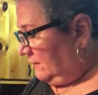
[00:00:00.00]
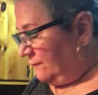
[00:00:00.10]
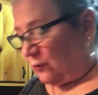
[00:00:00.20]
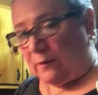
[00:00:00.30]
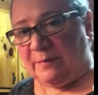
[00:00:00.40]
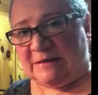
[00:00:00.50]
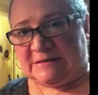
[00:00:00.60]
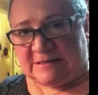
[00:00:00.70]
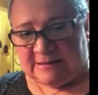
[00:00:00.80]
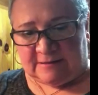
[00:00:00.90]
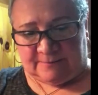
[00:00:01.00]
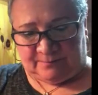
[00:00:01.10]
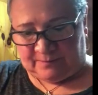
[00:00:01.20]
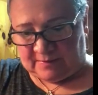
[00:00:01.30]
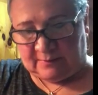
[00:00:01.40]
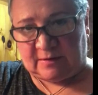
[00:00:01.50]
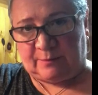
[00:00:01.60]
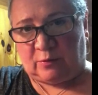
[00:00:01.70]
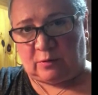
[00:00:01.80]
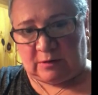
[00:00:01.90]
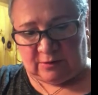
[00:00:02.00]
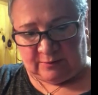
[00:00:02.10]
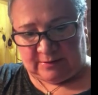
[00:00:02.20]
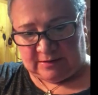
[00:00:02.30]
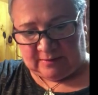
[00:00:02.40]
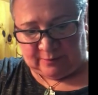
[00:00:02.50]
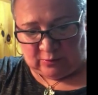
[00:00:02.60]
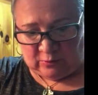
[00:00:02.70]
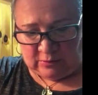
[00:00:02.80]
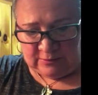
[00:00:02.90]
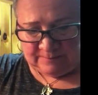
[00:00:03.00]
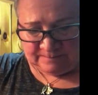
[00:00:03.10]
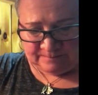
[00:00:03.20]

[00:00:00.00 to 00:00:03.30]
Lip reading: for a bit. I'm going to pour a little bit in a bowl,